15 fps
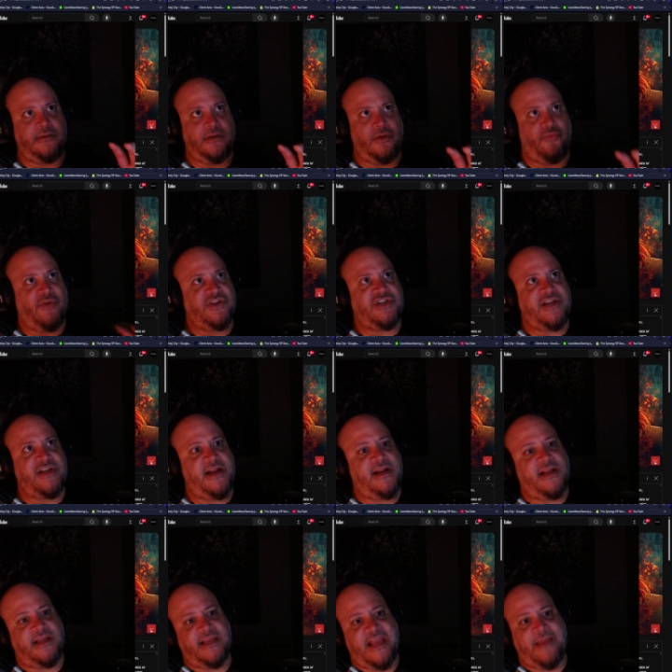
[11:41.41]
originated
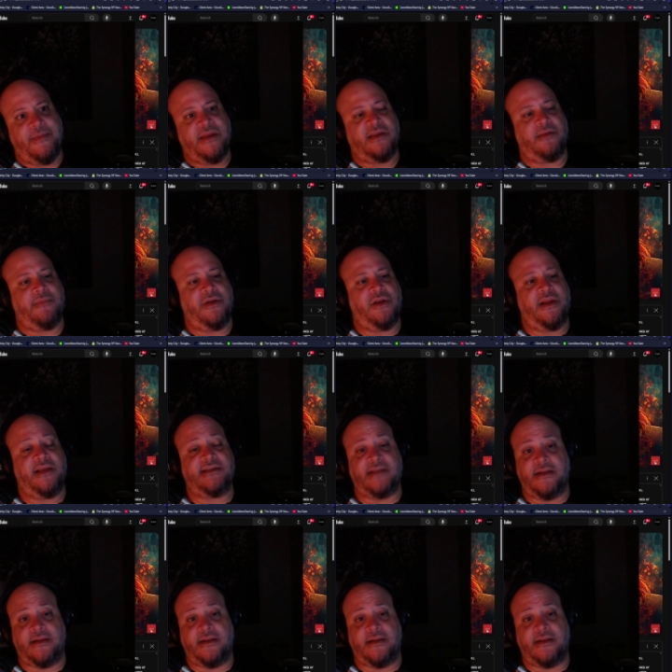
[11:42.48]
in gaming communities,